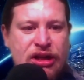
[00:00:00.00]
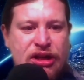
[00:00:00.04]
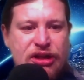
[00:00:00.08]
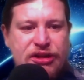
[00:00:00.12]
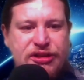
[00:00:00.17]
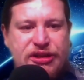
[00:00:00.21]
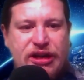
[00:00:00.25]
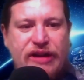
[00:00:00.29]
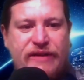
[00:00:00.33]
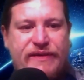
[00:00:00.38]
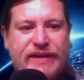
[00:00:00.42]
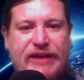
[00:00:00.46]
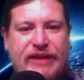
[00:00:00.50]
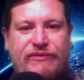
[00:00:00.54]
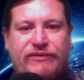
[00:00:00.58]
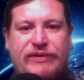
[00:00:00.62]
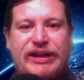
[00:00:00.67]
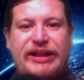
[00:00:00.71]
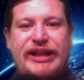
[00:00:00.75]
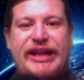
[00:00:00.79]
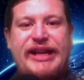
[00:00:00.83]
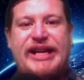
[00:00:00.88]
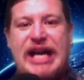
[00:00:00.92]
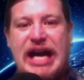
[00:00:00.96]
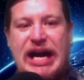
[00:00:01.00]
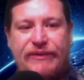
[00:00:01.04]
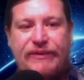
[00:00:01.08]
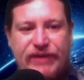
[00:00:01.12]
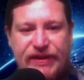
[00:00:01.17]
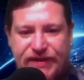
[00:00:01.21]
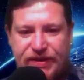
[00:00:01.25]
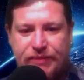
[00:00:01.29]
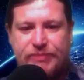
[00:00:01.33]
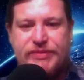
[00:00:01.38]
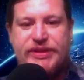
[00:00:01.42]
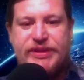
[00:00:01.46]
So they've really isn't
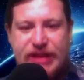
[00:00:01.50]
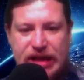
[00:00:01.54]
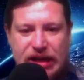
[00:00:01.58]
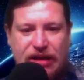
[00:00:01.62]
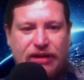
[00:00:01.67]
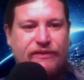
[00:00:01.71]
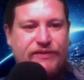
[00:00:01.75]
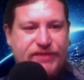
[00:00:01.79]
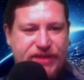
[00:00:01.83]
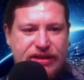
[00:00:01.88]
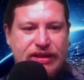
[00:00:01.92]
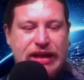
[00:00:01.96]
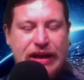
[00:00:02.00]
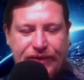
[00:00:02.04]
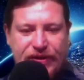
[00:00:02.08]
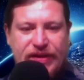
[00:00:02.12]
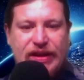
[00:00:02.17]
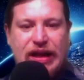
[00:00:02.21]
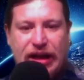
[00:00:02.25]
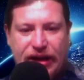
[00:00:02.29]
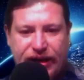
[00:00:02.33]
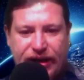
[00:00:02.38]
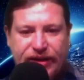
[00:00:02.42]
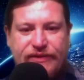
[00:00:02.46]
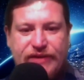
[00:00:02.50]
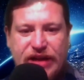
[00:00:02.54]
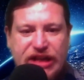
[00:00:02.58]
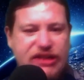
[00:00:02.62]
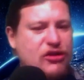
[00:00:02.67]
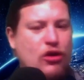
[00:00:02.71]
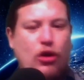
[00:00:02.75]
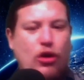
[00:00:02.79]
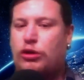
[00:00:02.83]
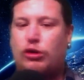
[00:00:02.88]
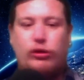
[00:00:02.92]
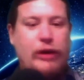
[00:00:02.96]
covered themselves, haven't they?
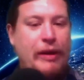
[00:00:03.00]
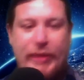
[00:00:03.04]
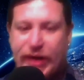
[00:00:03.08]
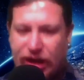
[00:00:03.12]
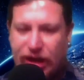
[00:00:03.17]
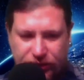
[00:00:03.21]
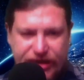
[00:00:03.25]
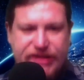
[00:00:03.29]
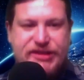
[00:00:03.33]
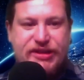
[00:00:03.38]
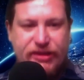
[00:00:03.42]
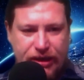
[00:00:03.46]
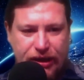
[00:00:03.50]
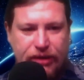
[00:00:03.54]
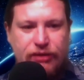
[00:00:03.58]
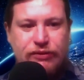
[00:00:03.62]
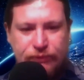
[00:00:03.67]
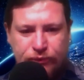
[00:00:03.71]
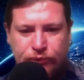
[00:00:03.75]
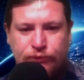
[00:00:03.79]
It's all criminal, isn't it?